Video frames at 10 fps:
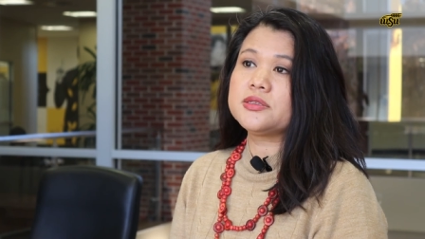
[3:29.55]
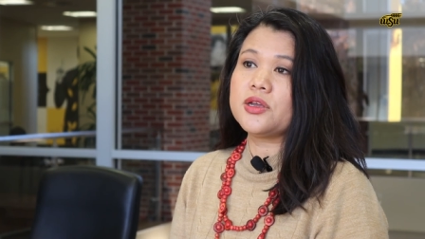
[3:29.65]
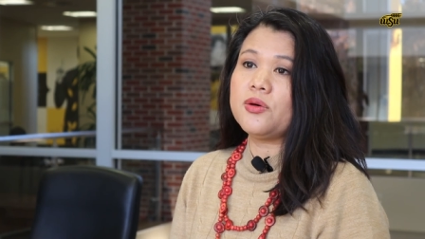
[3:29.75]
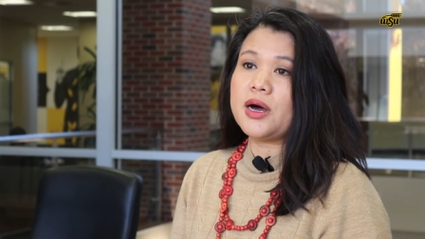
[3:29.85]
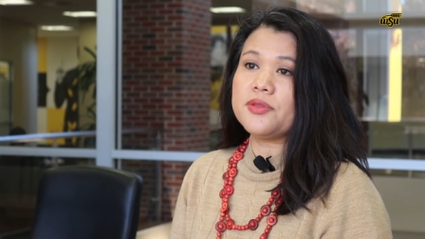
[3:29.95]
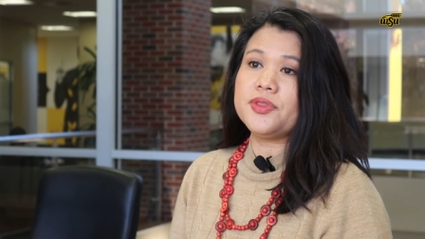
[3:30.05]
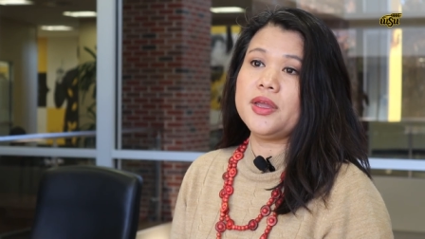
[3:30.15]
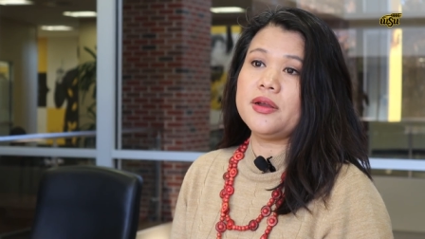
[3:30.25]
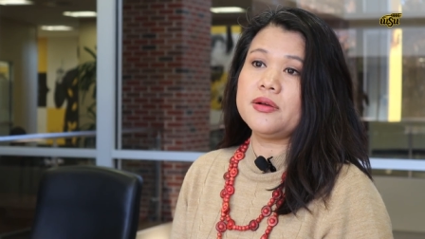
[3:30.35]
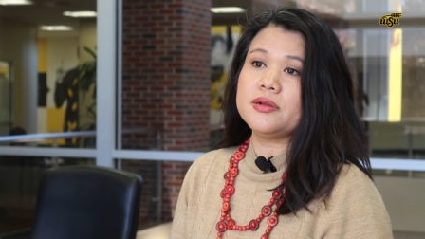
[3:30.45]
Go out
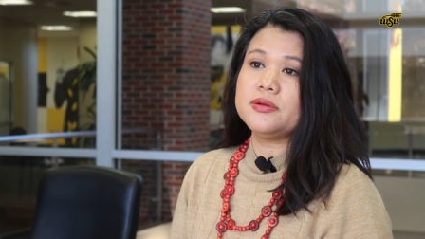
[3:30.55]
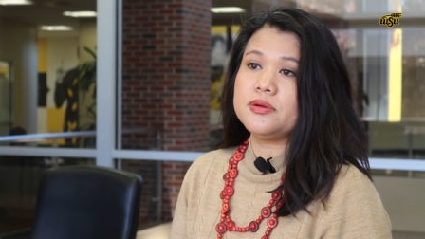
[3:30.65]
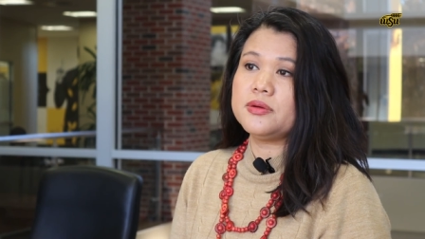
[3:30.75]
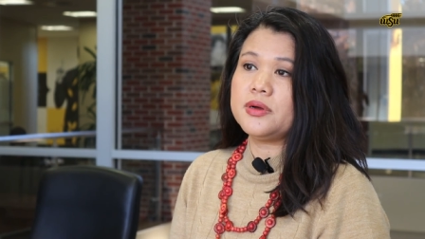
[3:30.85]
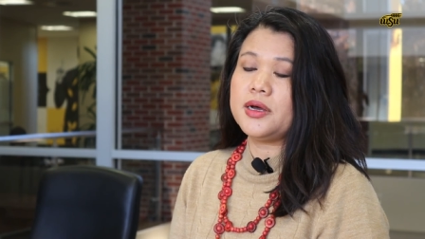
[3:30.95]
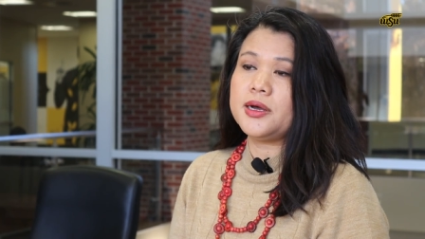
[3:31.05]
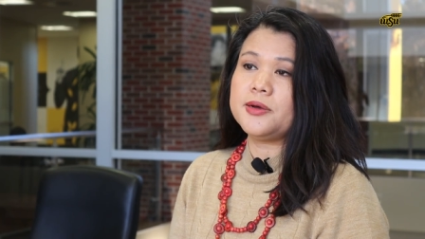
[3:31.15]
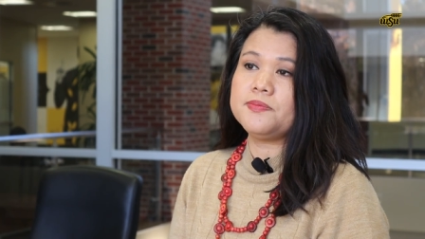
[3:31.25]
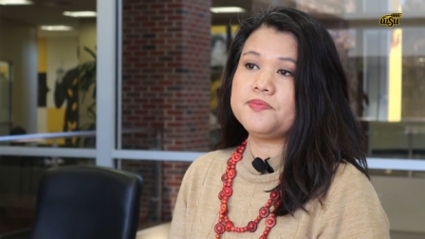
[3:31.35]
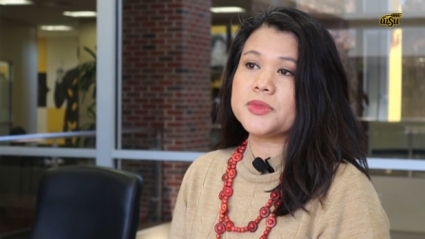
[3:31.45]
there,
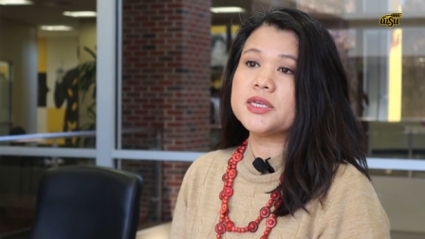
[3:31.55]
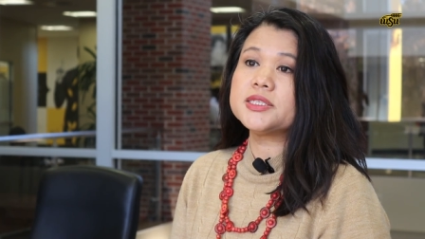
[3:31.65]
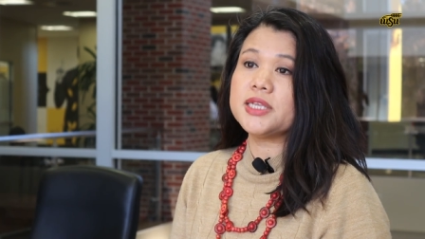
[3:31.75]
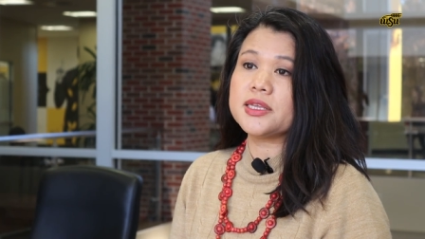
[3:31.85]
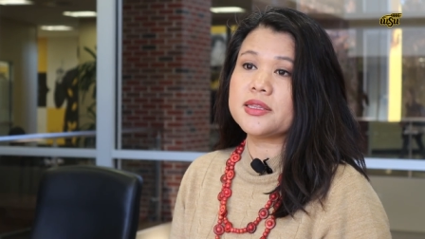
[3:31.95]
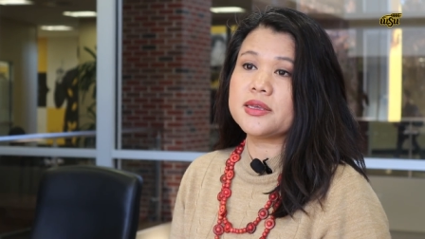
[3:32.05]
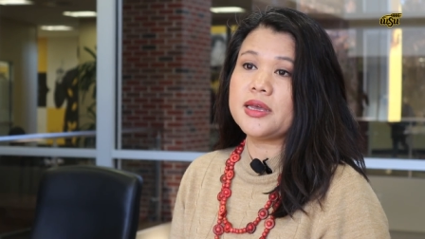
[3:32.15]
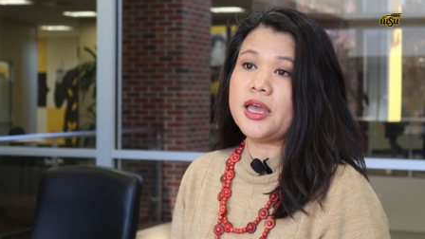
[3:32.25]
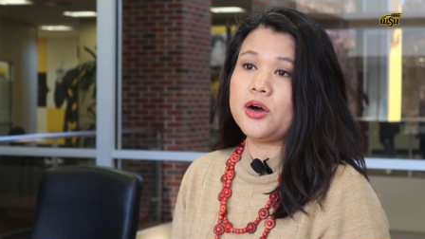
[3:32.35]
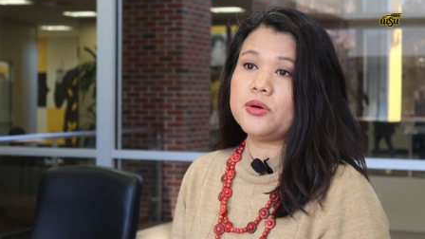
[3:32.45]
um, seek
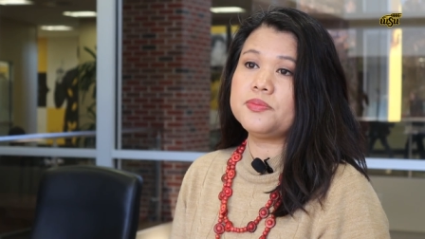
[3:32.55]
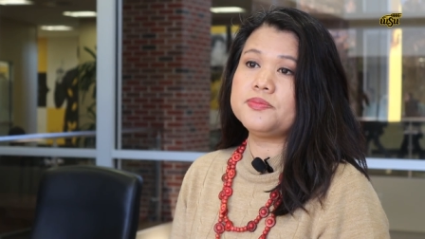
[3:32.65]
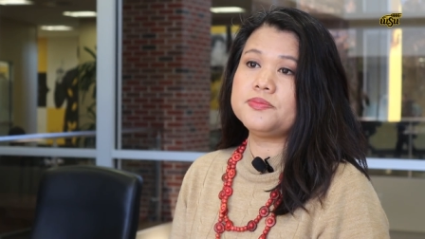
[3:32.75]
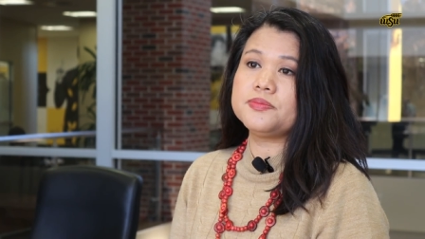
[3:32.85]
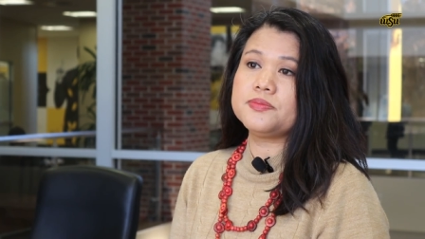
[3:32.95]
help,